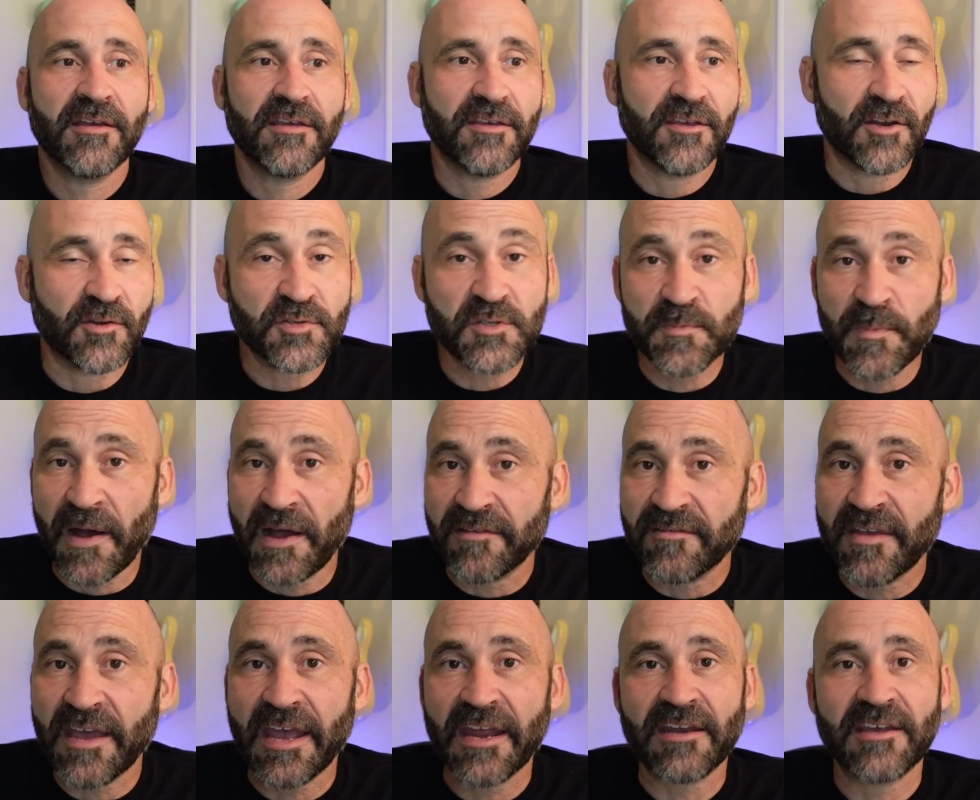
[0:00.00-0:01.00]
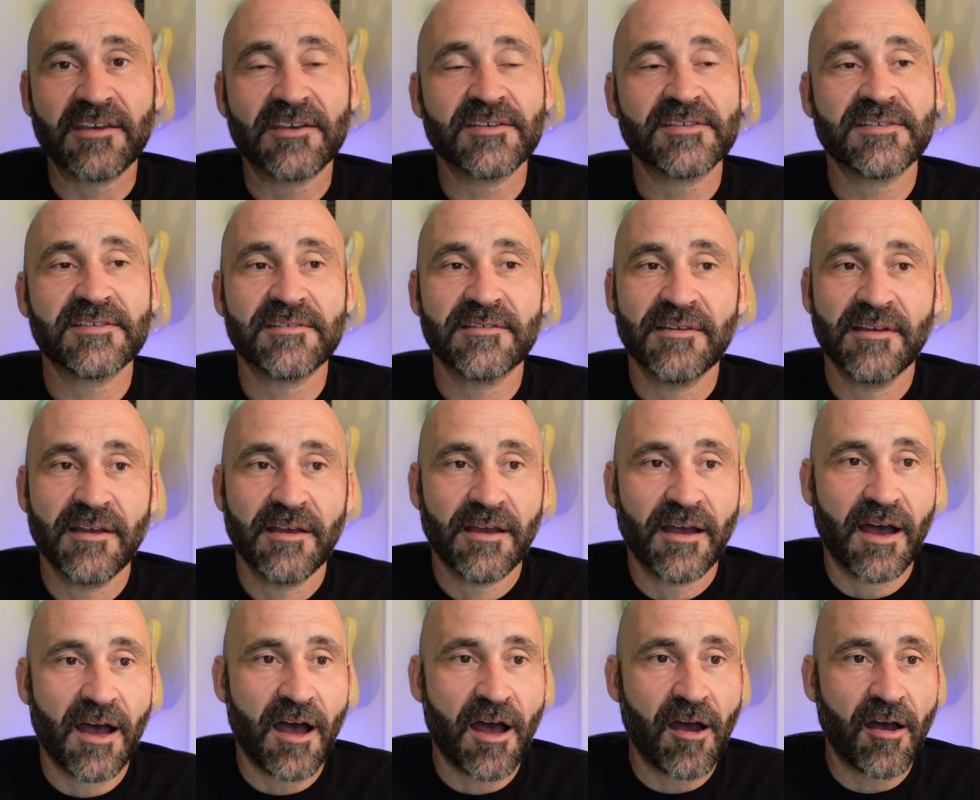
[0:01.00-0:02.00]
you know, spontaneous,
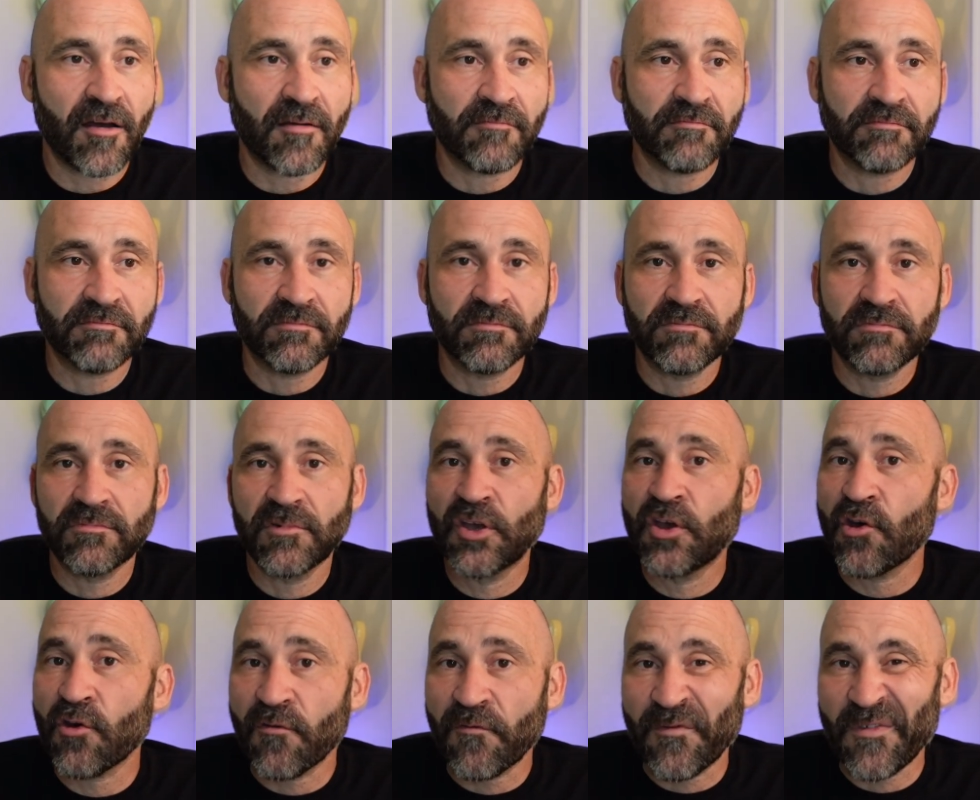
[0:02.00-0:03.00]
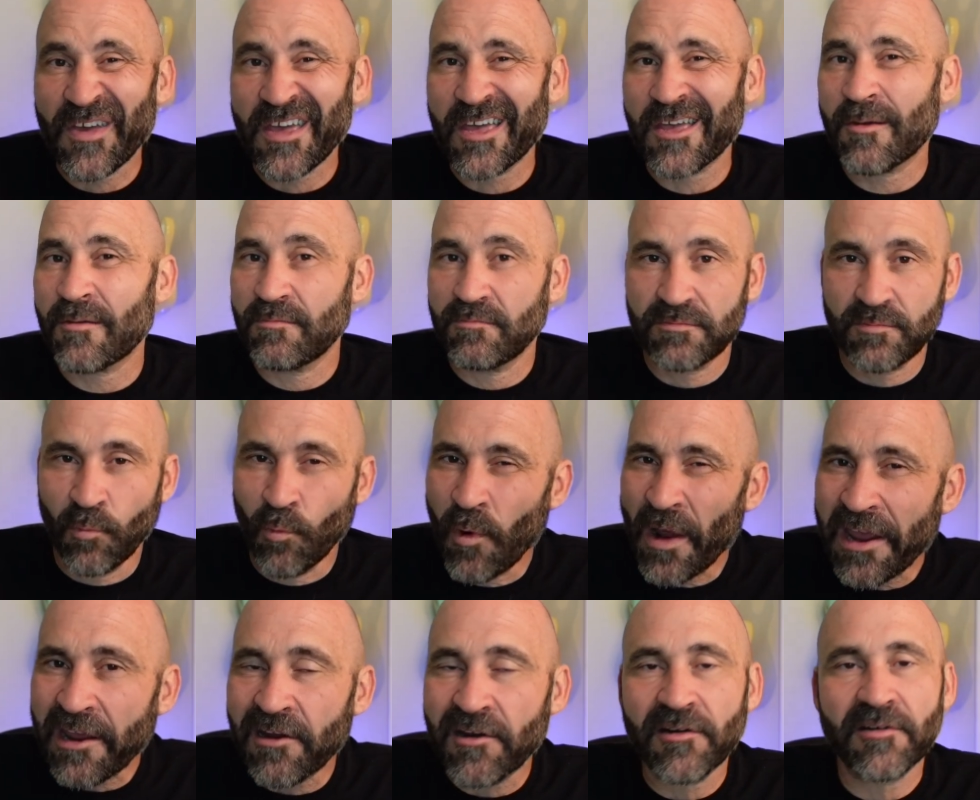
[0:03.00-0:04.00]
um, goofy,
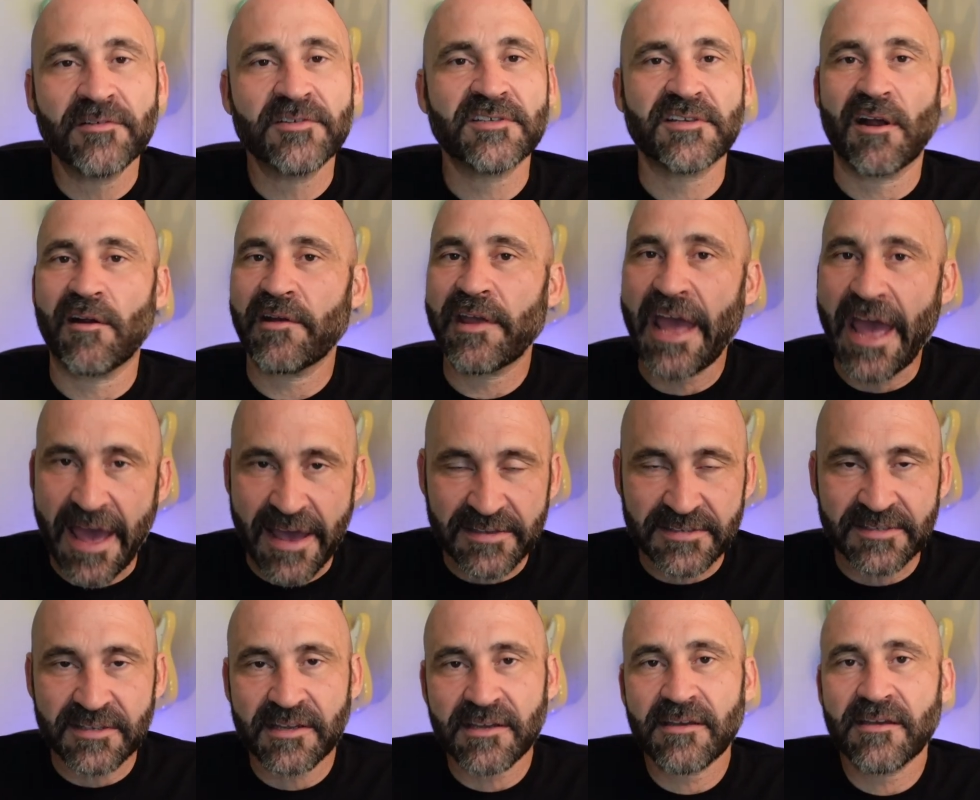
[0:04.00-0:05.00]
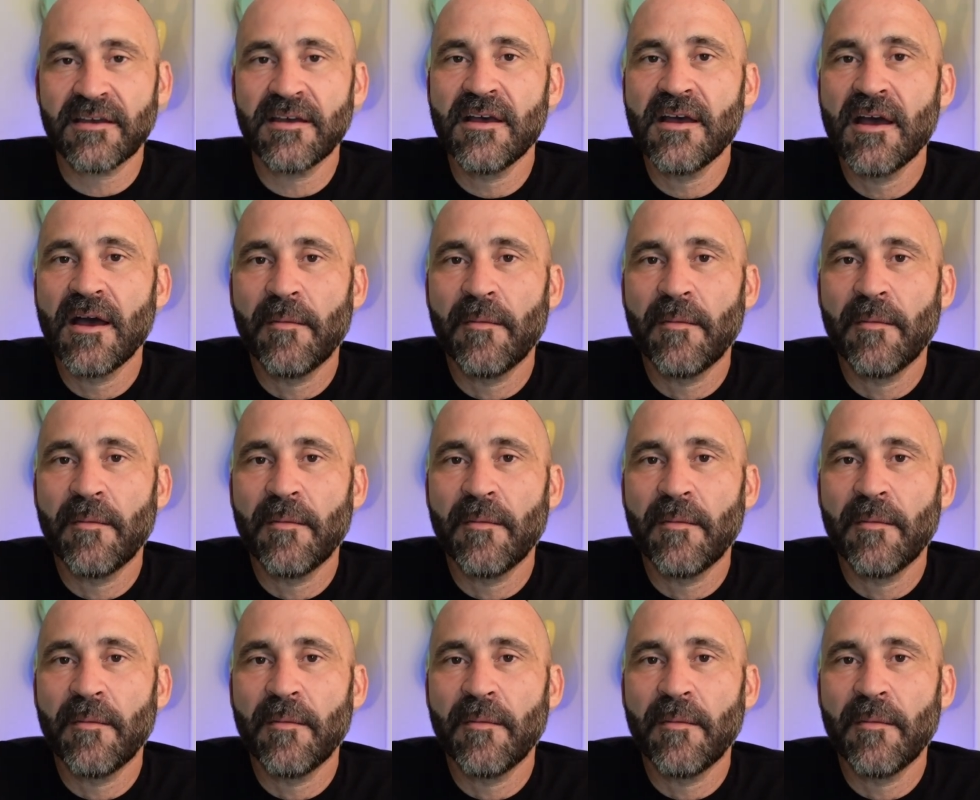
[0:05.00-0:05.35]
weird, sarcastic.